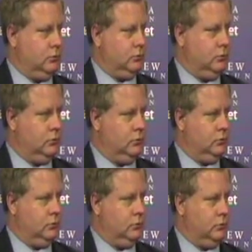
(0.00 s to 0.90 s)

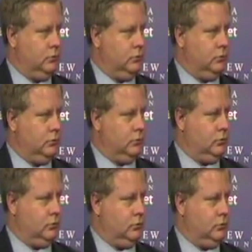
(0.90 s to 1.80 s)

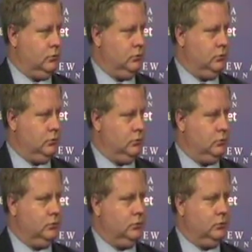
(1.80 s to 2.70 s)

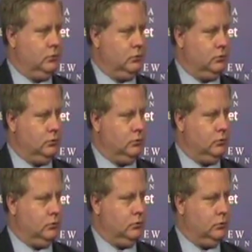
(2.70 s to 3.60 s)

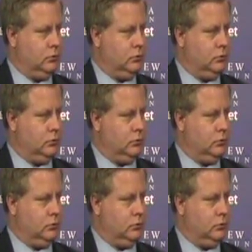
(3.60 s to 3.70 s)
The person shown says nothing.